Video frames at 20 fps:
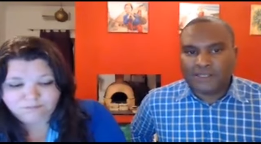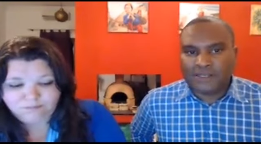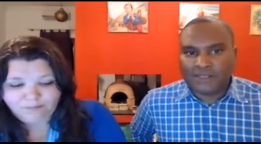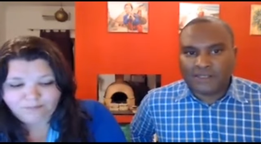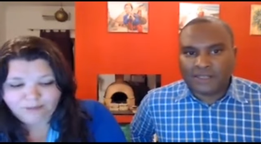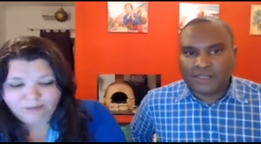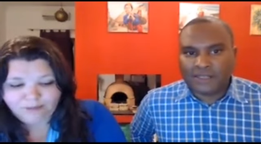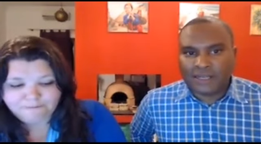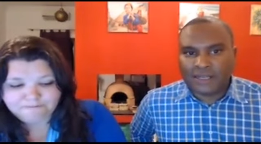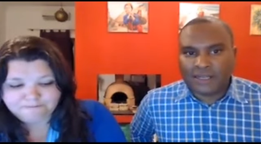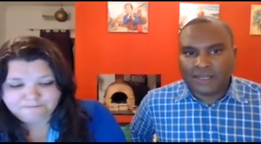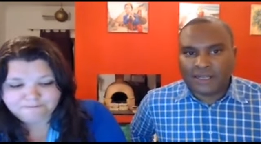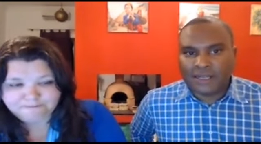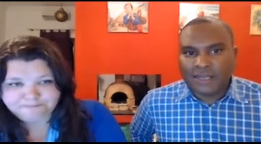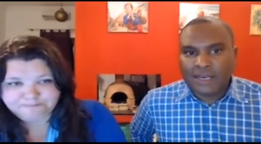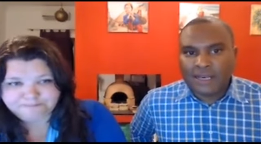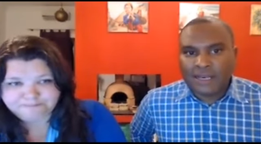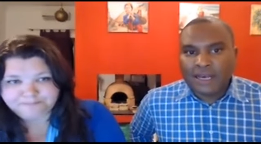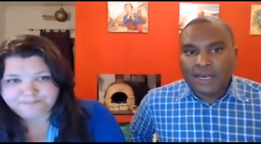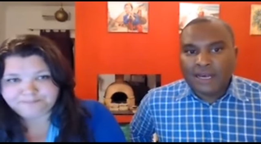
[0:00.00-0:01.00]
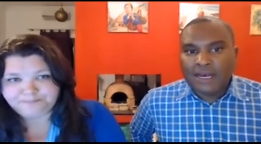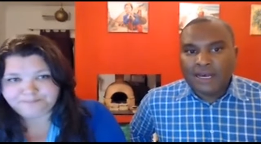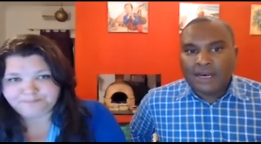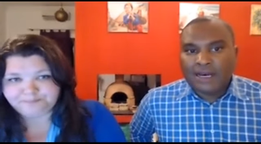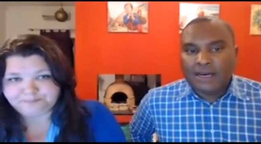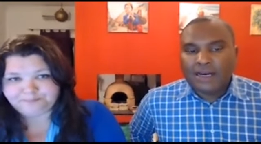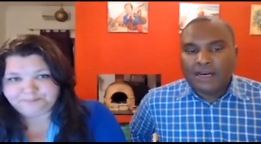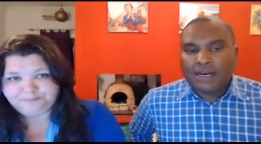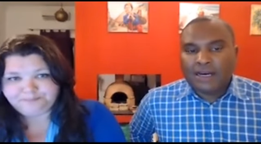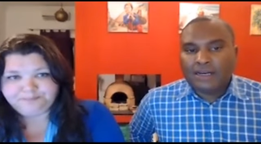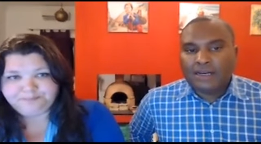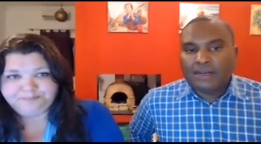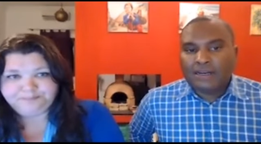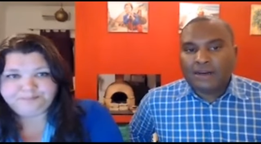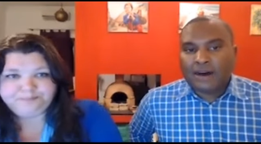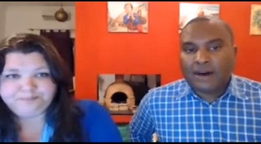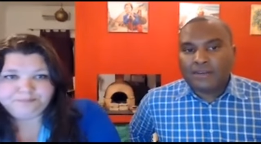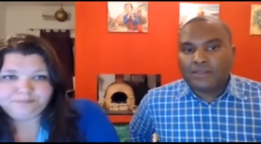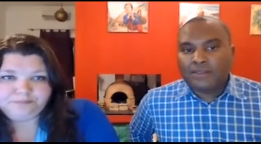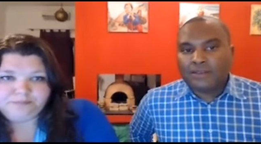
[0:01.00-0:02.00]
Speaker 1: in the skin. Uh,
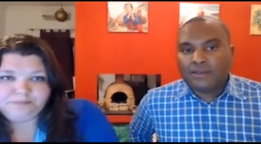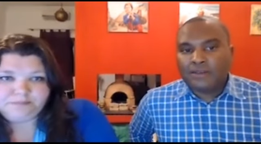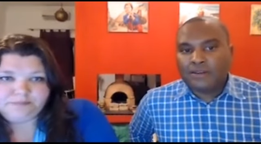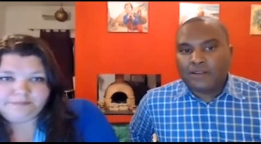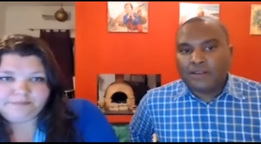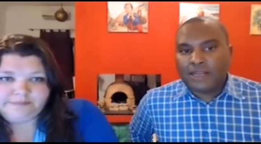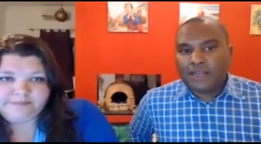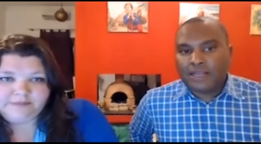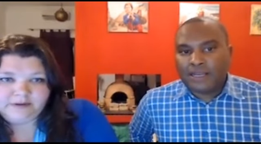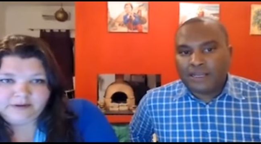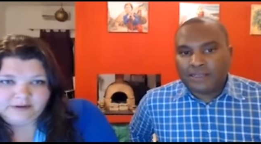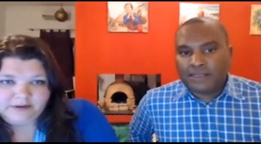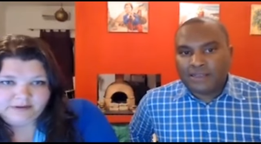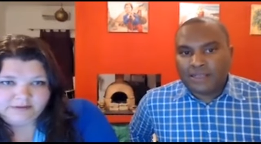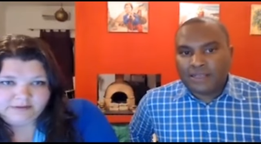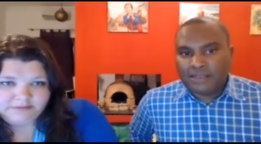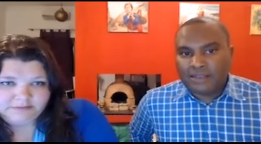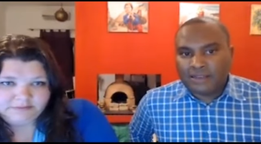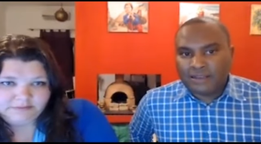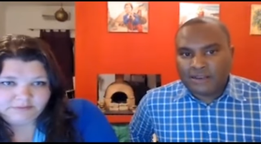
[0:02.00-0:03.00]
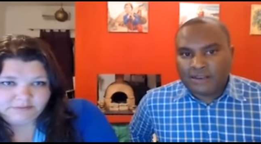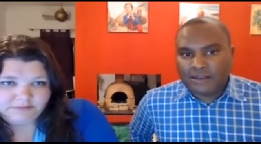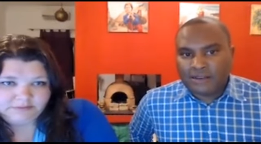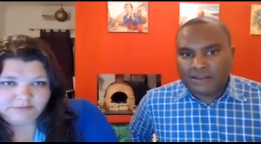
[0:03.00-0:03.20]
also, it, it,